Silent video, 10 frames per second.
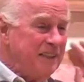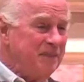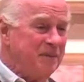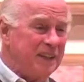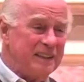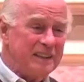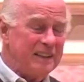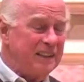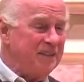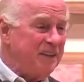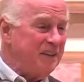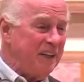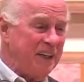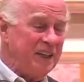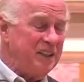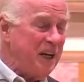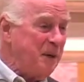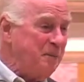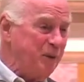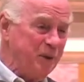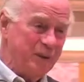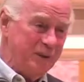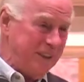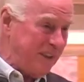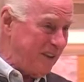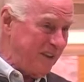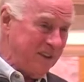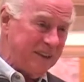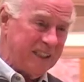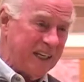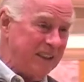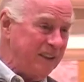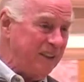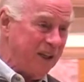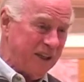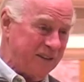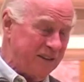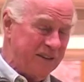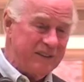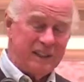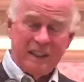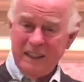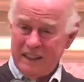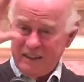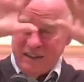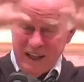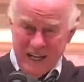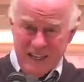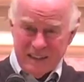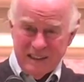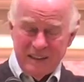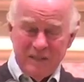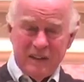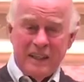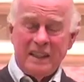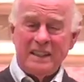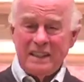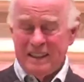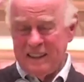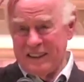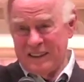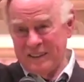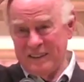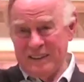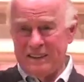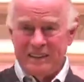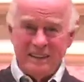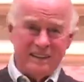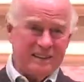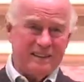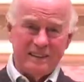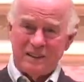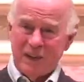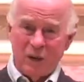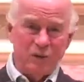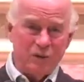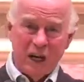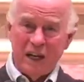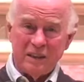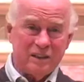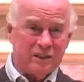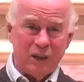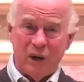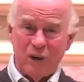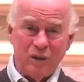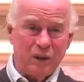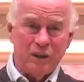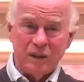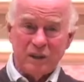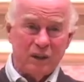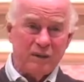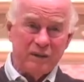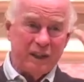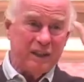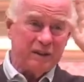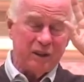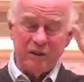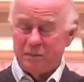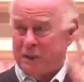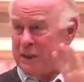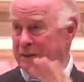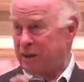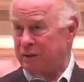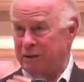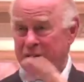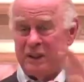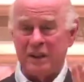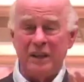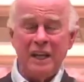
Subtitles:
But if there's any taboo, you know, in the Catholic conscience, it's that, you know, just don't touch, don't look, don't think, don't speak, don't, you know.